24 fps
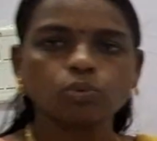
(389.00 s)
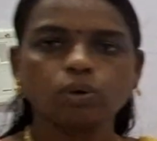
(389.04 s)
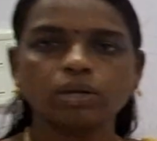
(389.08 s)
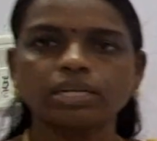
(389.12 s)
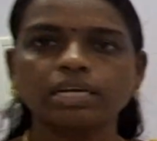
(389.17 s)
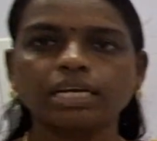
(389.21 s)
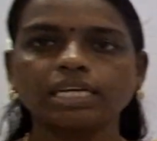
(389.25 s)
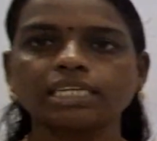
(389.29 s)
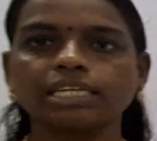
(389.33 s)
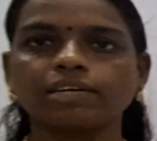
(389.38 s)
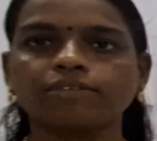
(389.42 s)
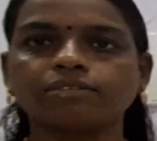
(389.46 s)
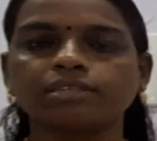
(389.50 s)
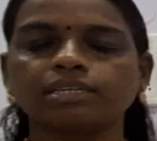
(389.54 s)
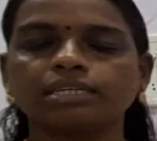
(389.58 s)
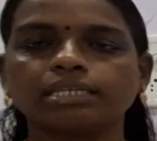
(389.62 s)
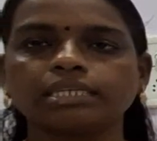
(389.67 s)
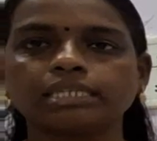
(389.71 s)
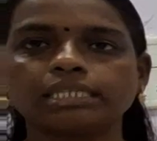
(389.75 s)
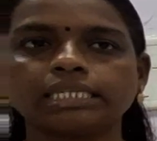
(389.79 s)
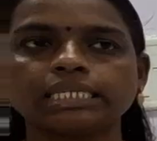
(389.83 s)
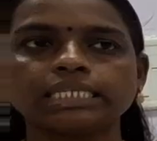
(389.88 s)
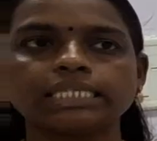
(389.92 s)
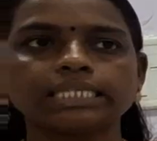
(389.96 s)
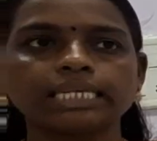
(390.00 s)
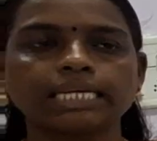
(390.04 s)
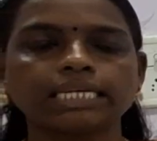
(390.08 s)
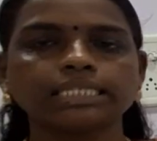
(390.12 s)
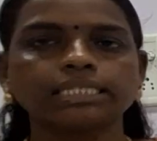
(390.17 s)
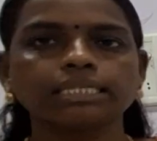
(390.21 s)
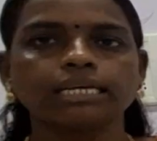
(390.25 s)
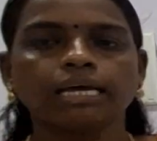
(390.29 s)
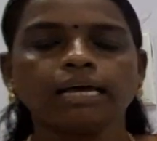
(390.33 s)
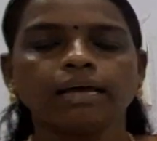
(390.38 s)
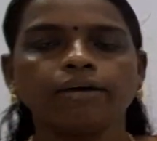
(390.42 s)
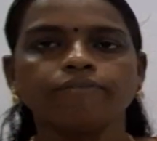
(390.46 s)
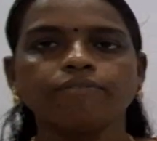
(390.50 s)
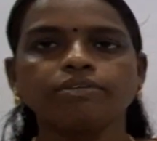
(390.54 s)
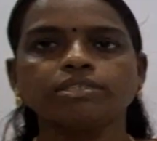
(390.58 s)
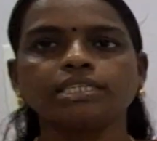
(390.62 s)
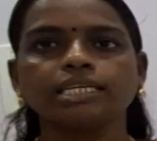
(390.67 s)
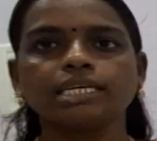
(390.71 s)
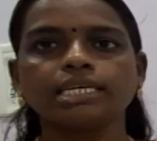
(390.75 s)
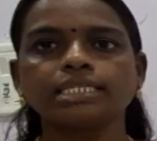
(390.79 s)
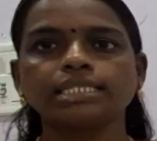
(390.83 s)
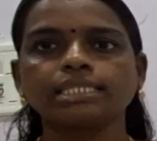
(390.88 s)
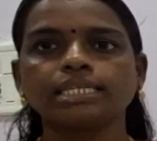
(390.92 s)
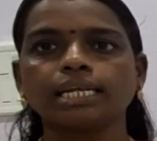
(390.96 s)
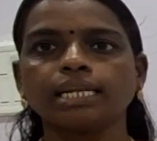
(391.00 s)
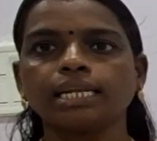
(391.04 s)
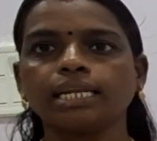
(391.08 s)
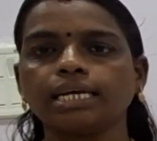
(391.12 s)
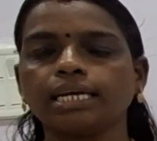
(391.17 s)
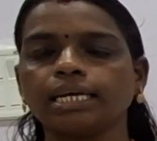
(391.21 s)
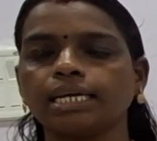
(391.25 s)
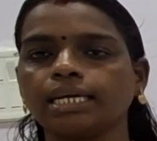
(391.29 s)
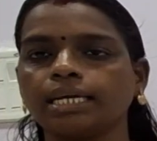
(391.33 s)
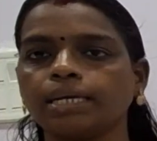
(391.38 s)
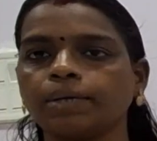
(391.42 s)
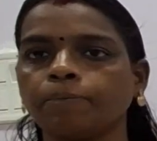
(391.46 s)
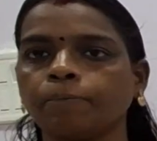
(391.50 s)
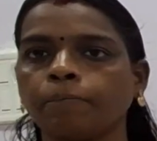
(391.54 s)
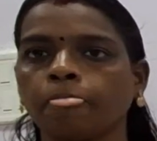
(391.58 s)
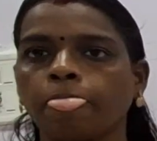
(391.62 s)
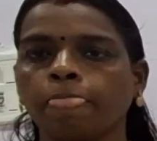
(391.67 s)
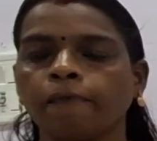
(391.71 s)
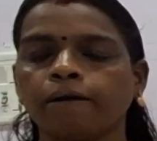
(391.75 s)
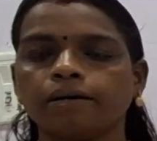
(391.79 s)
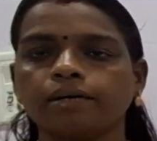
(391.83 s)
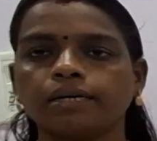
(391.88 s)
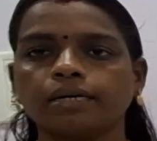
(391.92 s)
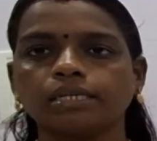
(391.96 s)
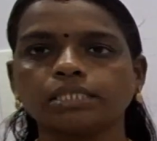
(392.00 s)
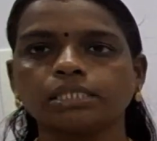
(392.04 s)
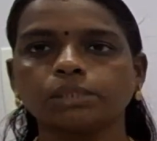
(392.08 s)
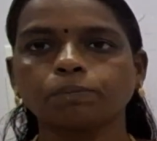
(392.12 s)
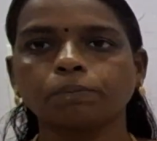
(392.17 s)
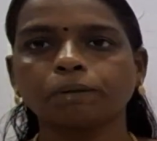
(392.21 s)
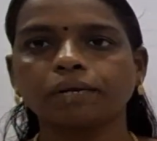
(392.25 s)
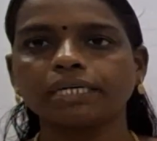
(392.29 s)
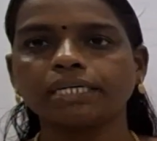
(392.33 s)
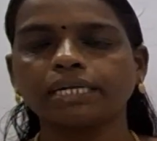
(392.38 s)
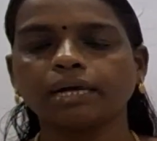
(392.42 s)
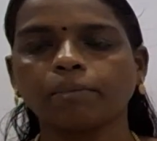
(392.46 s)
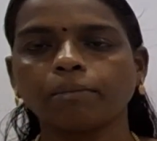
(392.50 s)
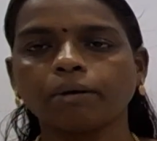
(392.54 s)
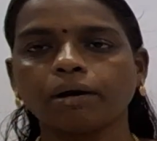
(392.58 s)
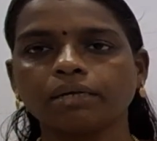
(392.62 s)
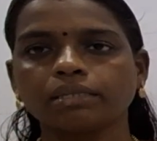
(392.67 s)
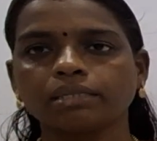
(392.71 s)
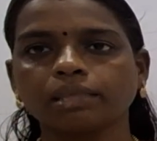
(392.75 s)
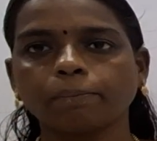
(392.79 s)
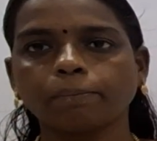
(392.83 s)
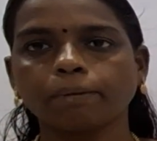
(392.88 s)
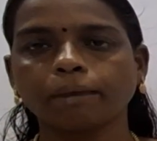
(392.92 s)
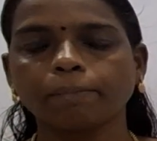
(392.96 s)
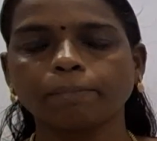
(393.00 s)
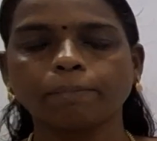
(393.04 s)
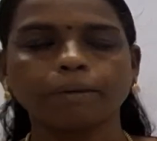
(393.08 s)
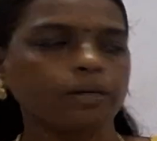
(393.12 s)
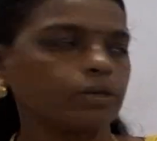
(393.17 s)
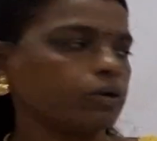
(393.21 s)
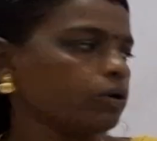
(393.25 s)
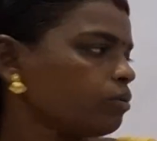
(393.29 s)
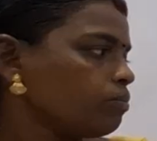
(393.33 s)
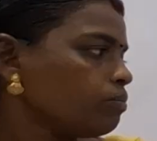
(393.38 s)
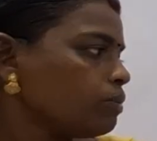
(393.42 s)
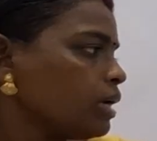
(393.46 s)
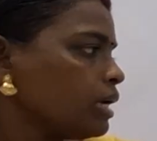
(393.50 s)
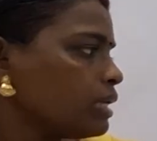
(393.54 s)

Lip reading: one kind of the disease which easily spread among the people, no?